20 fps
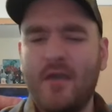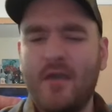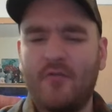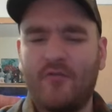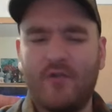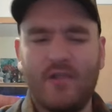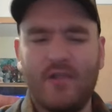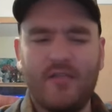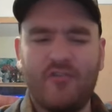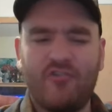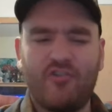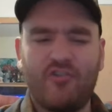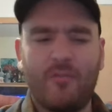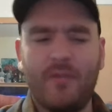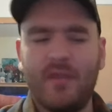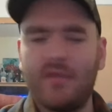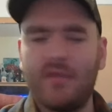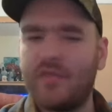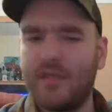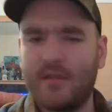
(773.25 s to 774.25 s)
really should
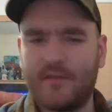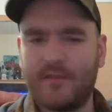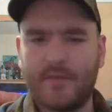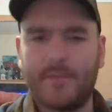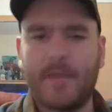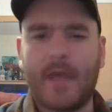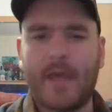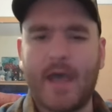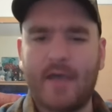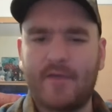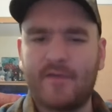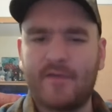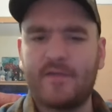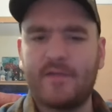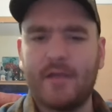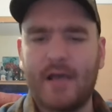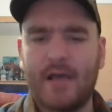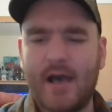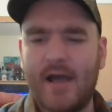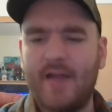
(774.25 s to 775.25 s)
be a thing of the past.
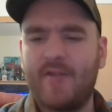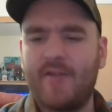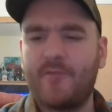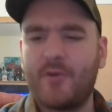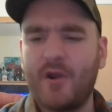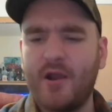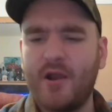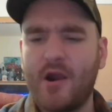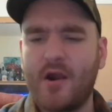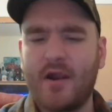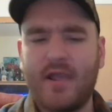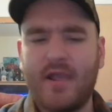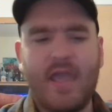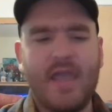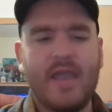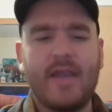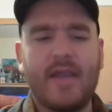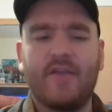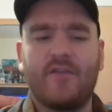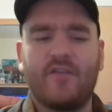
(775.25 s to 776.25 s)
It's pretty
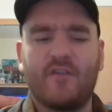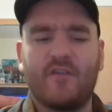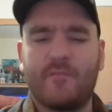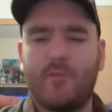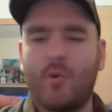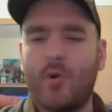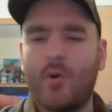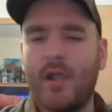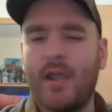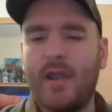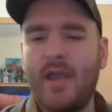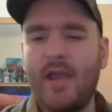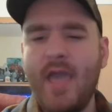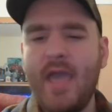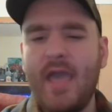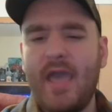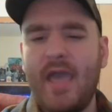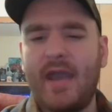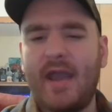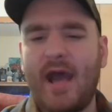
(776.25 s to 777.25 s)
archaic at this point,
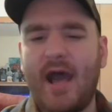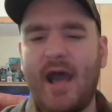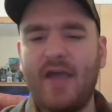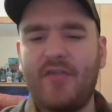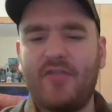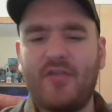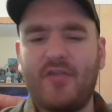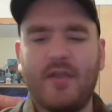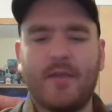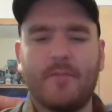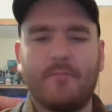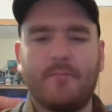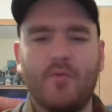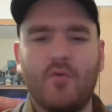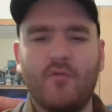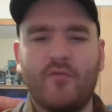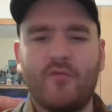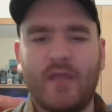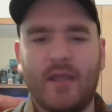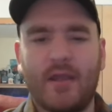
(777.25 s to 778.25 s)
and I think
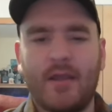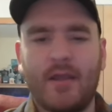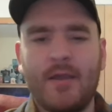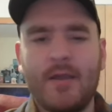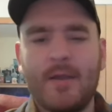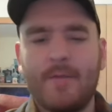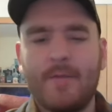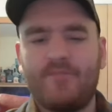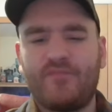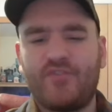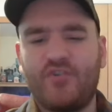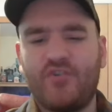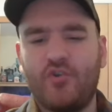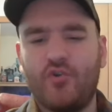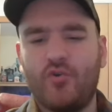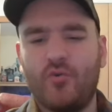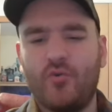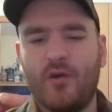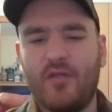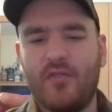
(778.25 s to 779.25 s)
moving
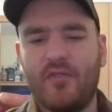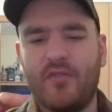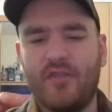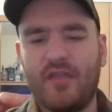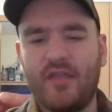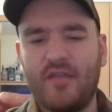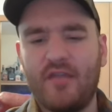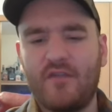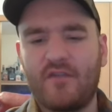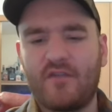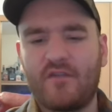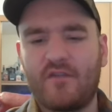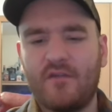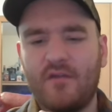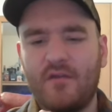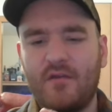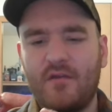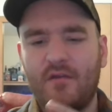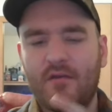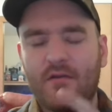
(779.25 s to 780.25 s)
to these
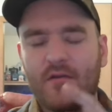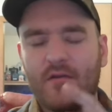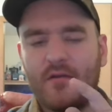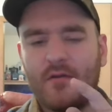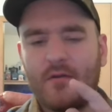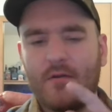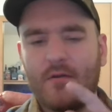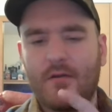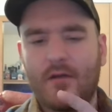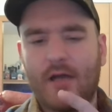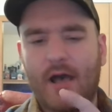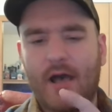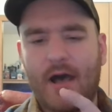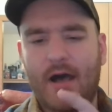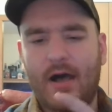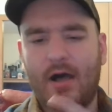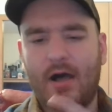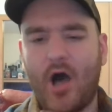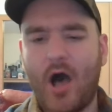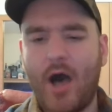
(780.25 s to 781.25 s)

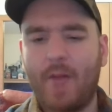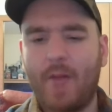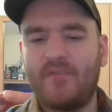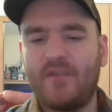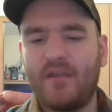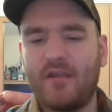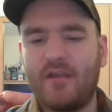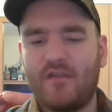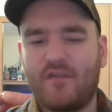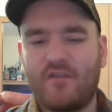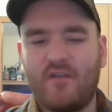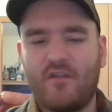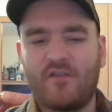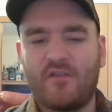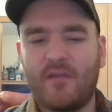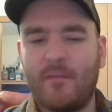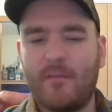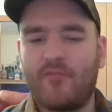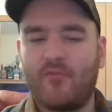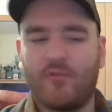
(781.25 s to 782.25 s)
optic
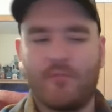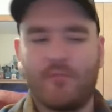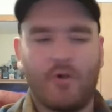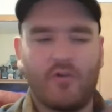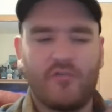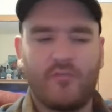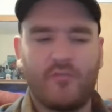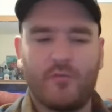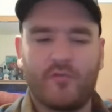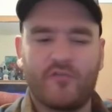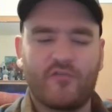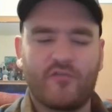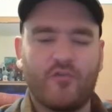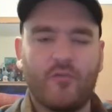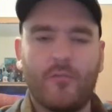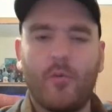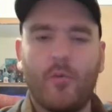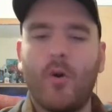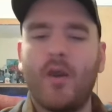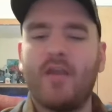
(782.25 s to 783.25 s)
systems with multiple
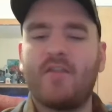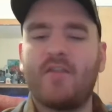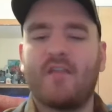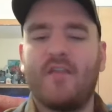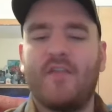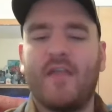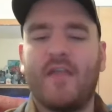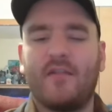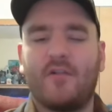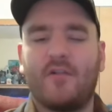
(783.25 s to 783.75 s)
screw points and then